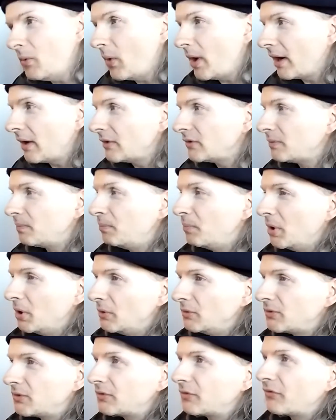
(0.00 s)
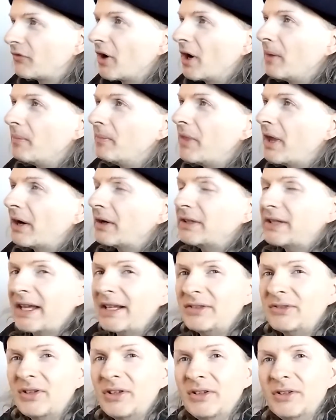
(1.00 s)
Wears Boots from their
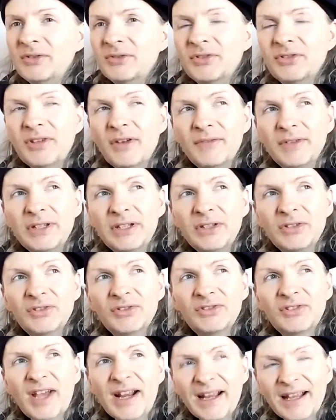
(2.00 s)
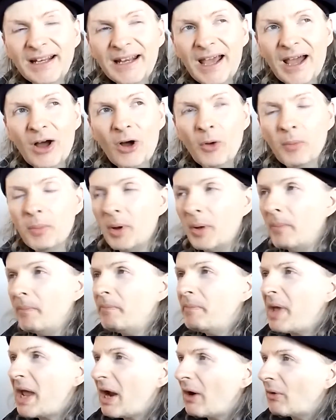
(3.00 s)
1972 album,
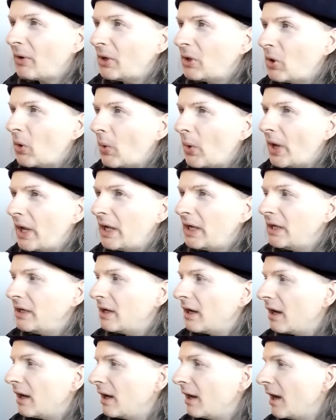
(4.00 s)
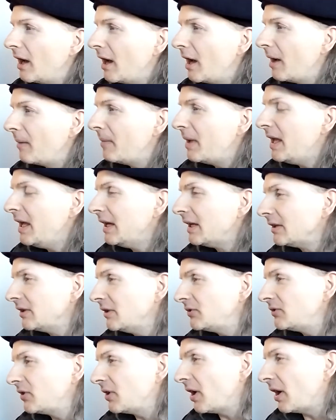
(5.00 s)
Paranoid.
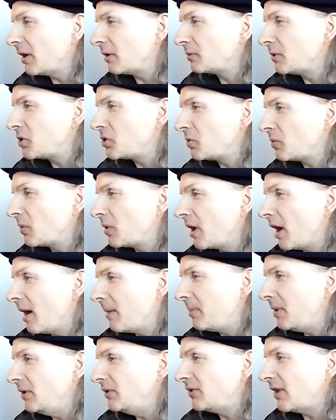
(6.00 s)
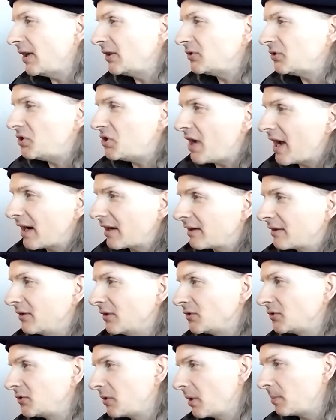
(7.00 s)
Listed on original copies as Jack
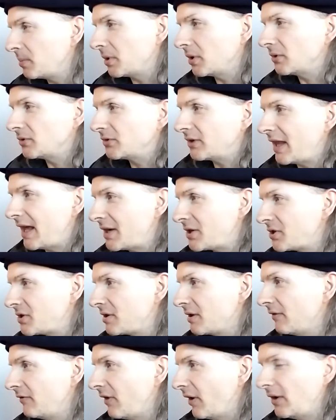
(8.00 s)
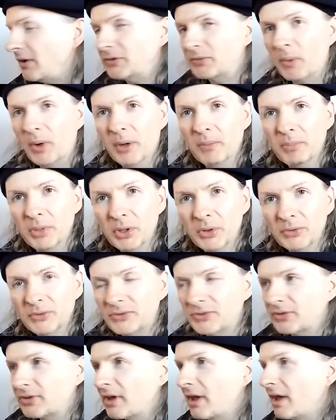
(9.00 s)
the Stripper / Fairies Wear
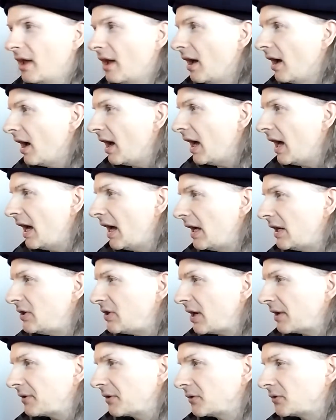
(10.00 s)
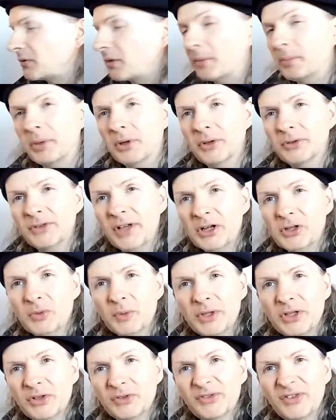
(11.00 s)
Boots. Jack the Stripper is
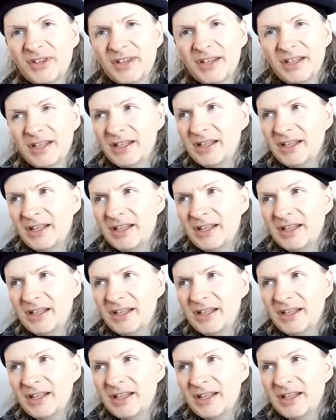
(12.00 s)
actually just the